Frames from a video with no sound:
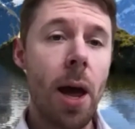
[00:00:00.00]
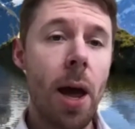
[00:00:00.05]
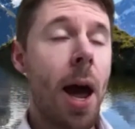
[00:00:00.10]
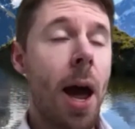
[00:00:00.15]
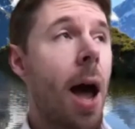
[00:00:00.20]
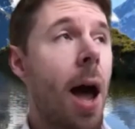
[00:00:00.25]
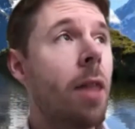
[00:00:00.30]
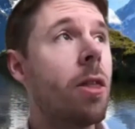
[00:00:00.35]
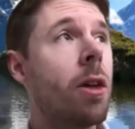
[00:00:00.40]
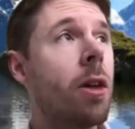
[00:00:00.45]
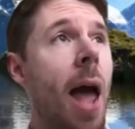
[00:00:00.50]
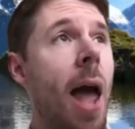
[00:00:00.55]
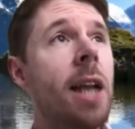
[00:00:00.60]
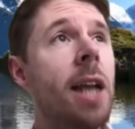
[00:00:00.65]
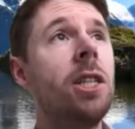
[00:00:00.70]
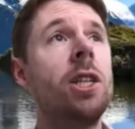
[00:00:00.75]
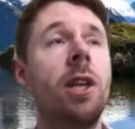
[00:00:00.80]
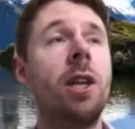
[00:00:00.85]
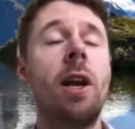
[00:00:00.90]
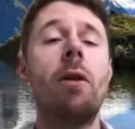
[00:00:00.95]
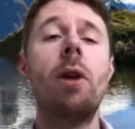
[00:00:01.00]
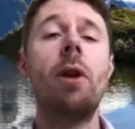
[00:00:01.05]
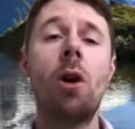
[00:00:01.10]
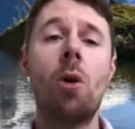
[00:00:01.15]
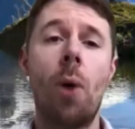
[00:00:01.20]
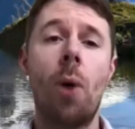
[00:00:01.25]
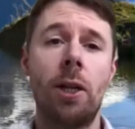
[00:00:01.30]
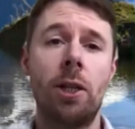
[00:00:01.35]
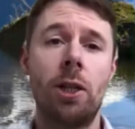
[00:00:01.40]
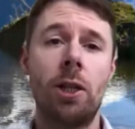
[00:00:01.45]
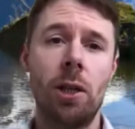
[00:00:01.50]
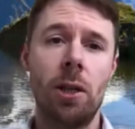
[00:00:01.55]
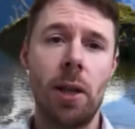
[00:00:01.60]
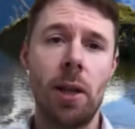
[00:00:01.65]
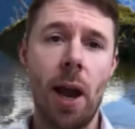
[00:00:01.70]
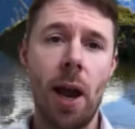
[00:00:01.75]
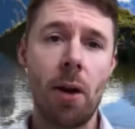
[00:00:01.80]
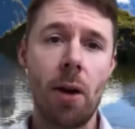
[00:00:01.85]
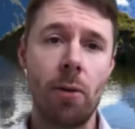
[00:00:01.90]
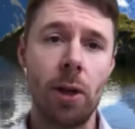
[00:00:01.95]
And the engineering question
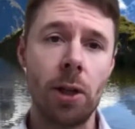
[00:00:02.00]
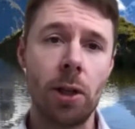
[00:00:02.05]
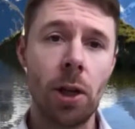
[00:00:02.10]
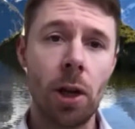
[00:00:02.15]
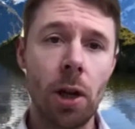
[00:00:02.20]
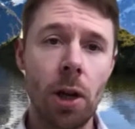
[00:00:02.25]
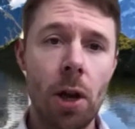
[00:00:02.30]
there is,